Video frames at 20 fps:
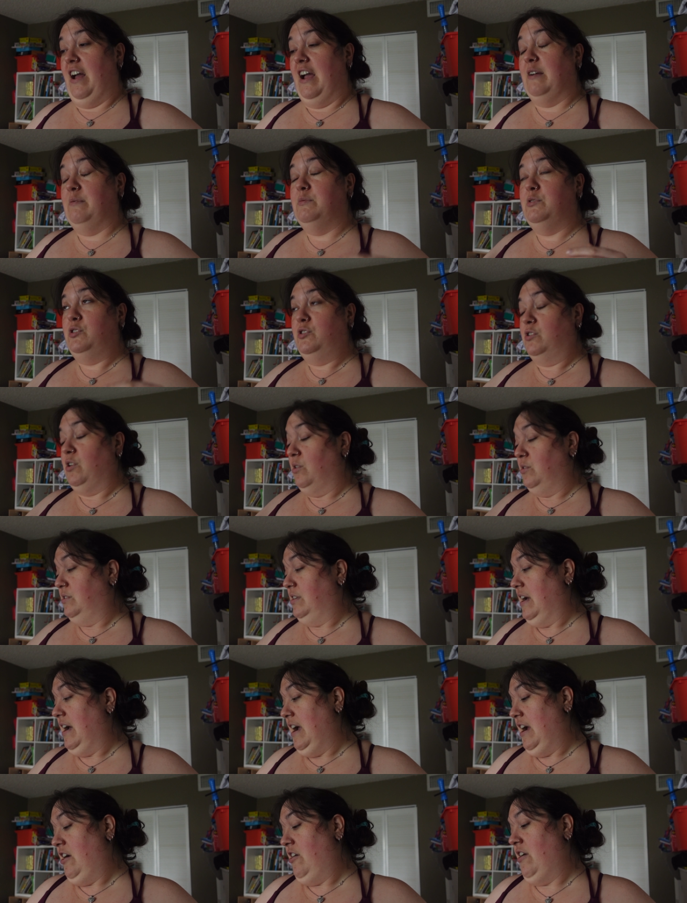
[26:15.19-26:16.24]
I'm so
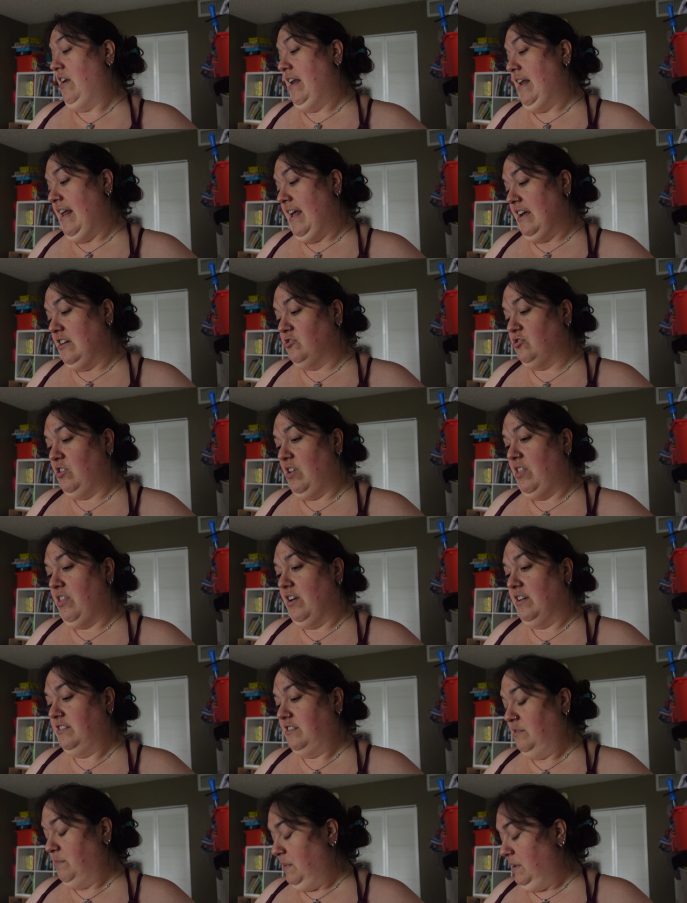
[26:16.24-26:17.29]
tired. And I actually
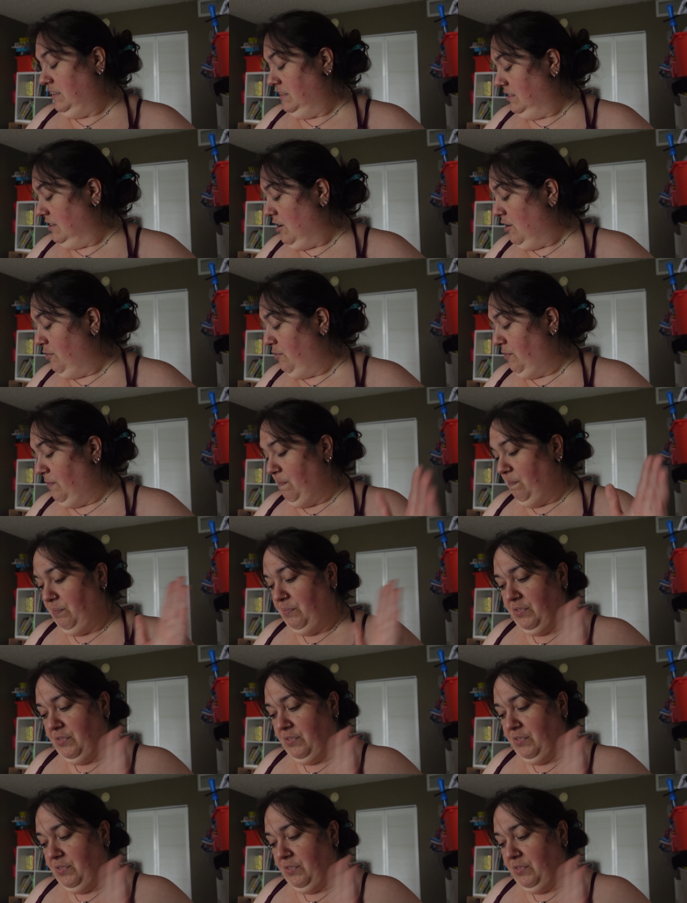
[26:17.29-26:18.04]
thought to myself,